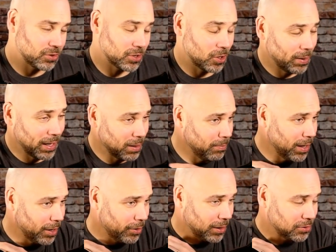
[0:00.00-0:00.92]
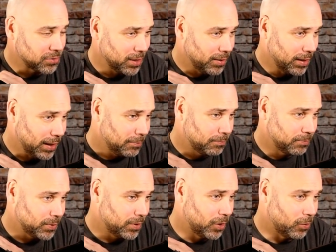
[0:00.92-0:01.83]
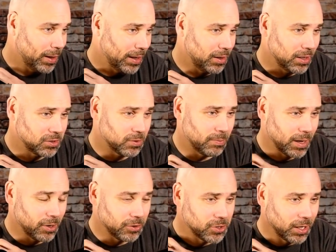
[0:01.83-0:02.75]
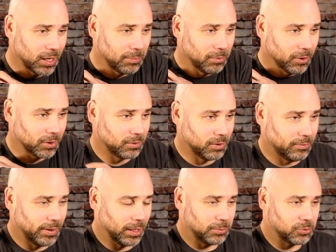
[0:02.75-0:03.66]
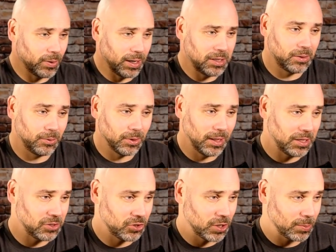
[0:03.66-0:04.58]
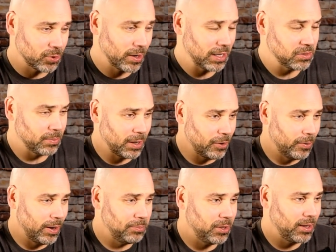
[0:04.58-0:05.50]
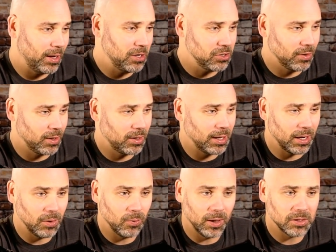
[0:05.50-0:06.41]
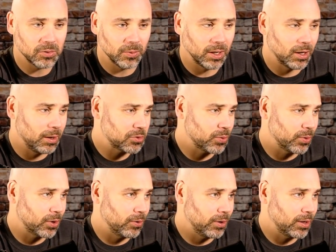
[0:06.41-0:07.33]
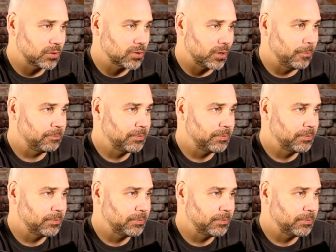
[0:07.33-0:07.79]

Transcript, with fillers: nobody better, I'll say that. Nobody does a better job or develops relationships or has a better reputation than Danny West when it comes to recruiting. So